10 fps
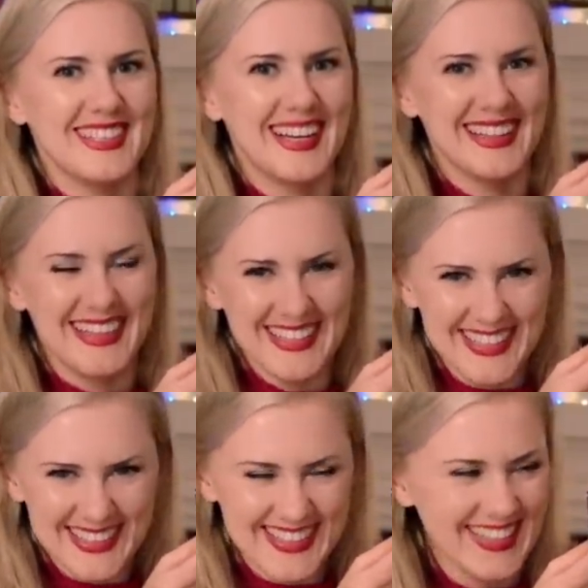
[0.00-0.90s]
I
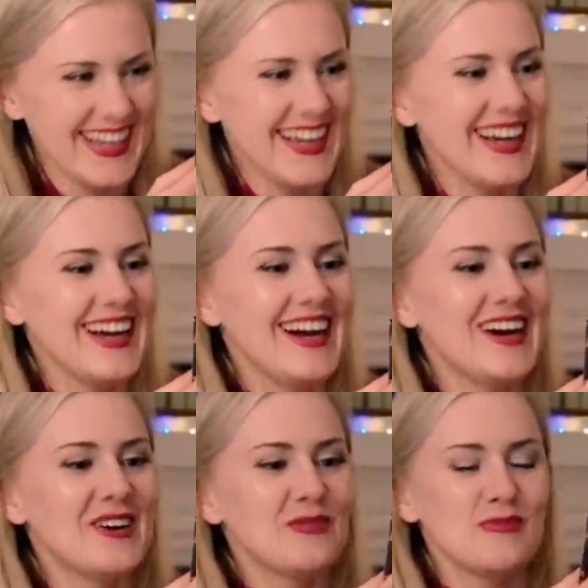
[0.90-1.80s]
think
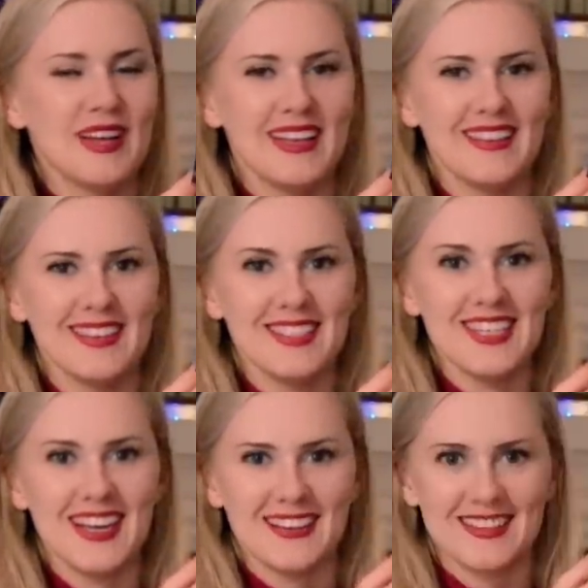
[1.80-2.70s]
with
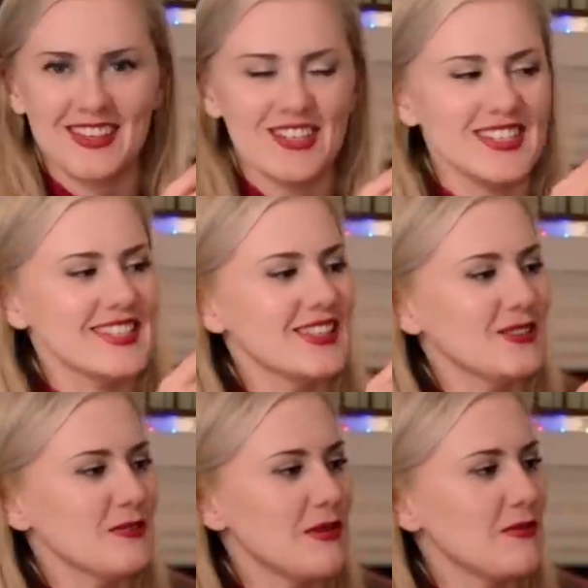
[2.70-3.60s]
Chandler still
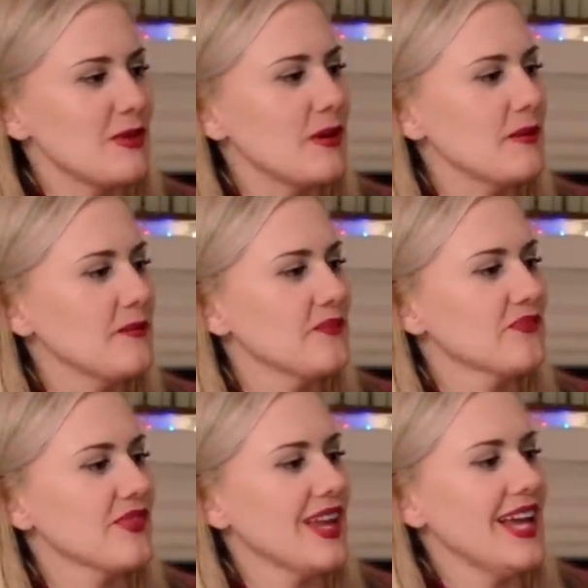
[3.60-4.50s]
remember
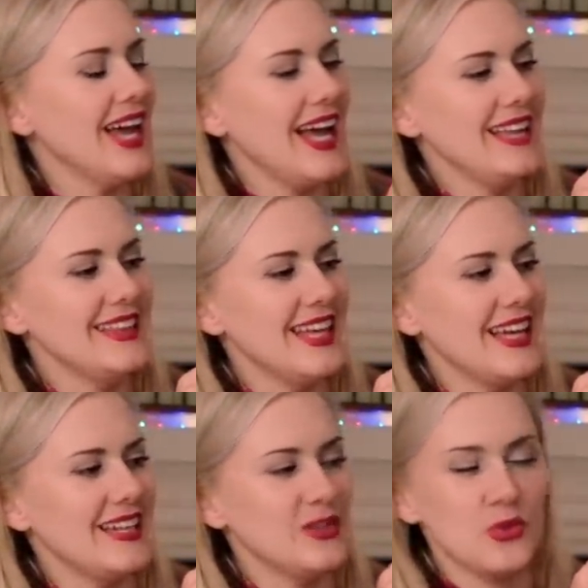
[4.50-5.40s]
and
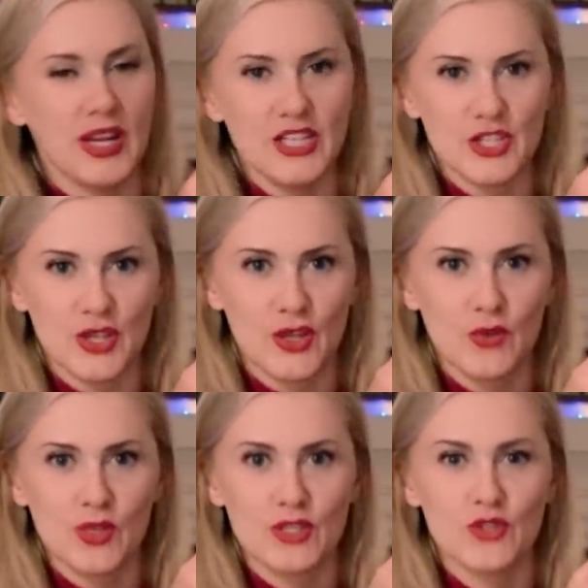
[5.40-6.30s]
then
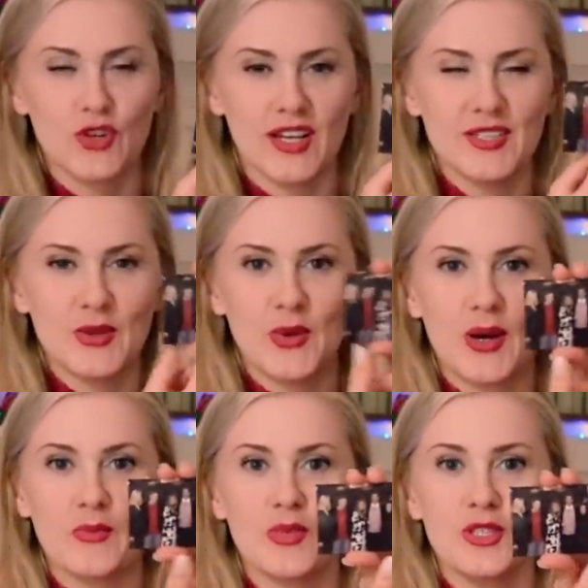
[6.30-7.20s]
Rachel was trying to
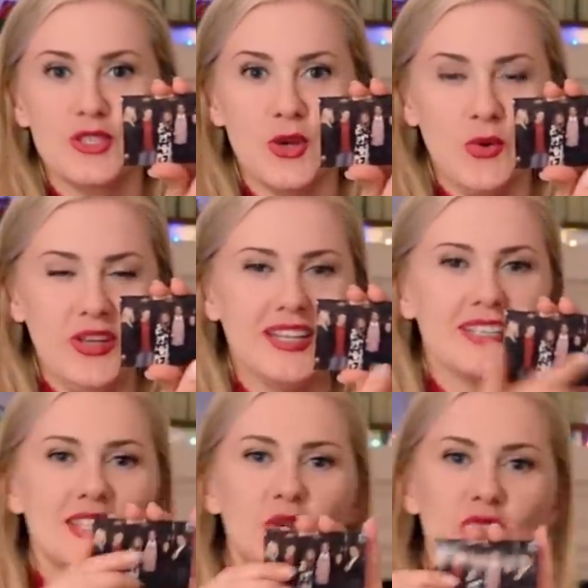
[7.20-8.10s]
hook up with Joey
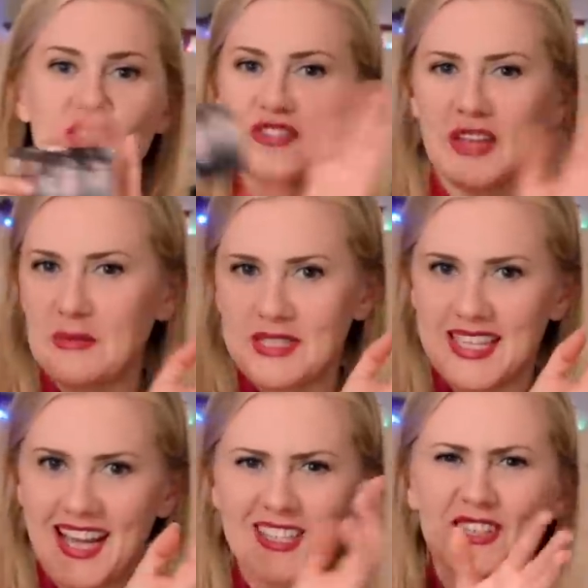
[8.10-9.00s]
because he was a
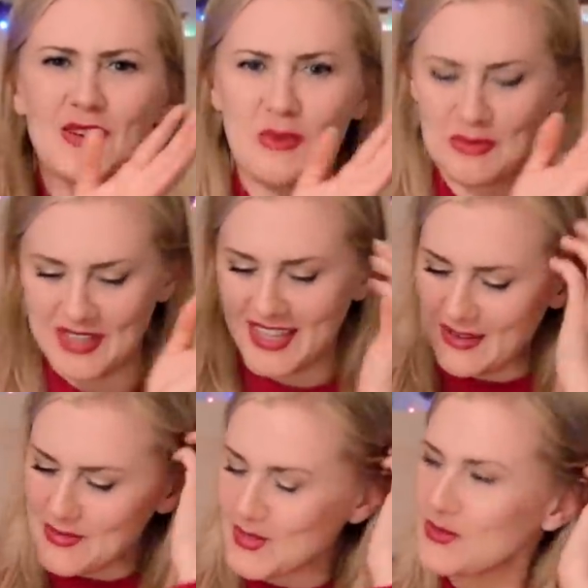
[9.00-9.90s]
famous actor. Remember
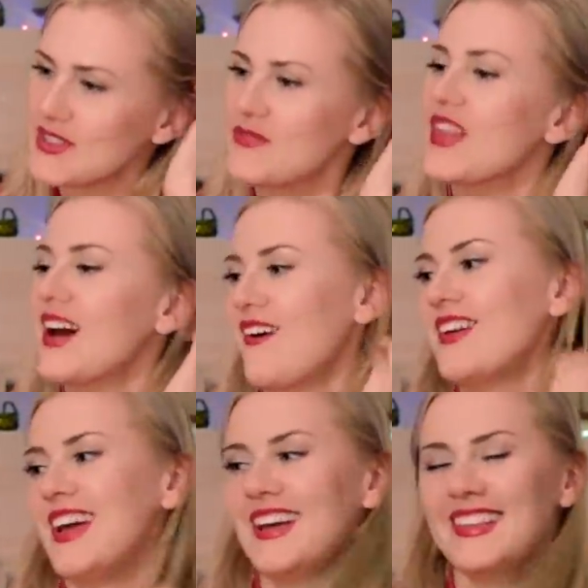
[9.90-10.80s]
that episode?
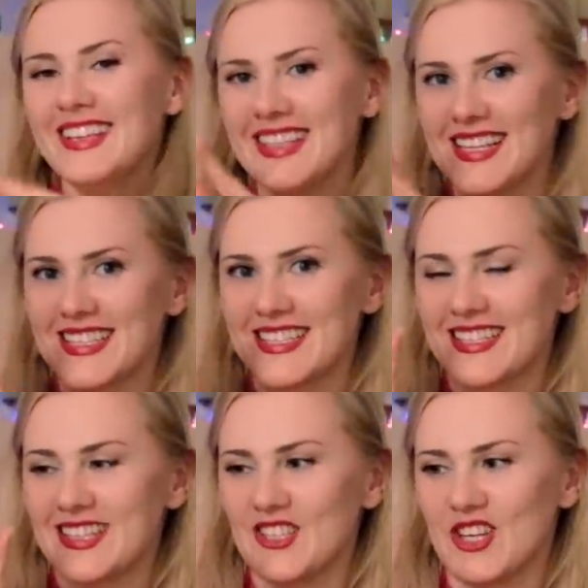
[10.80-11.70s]
Okay, I think that's
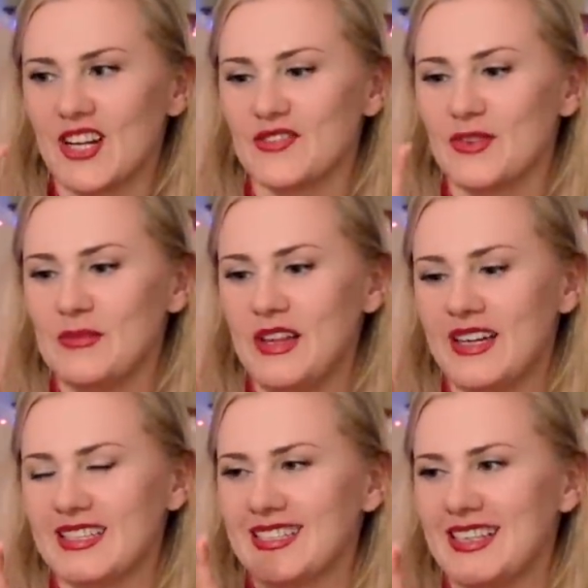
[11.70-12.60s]
the shot from
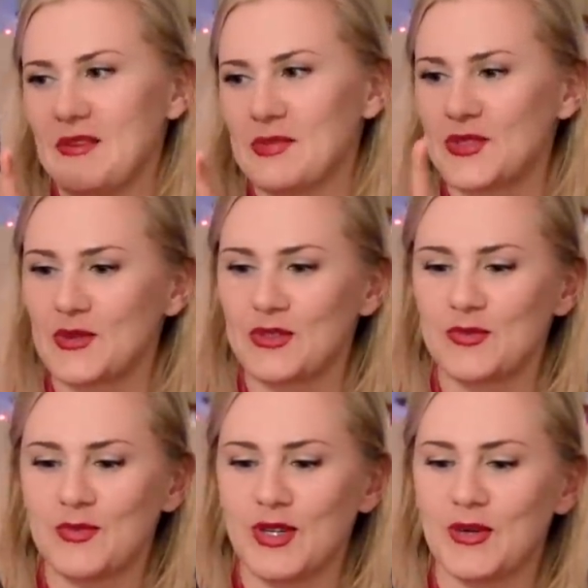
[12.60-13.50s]
that
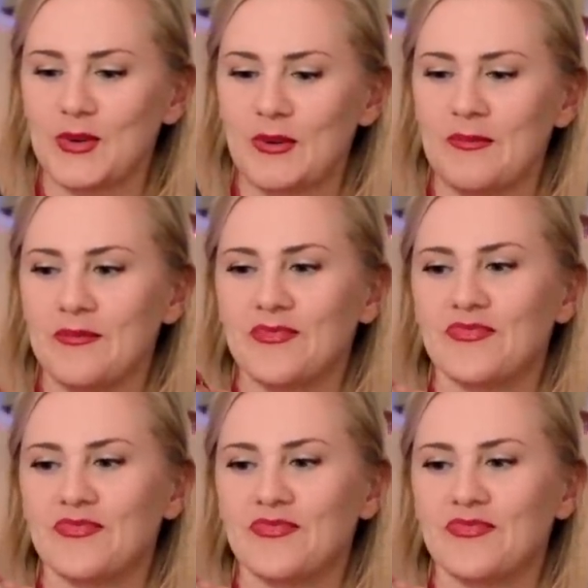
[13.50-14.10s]
episode. Pretty cool.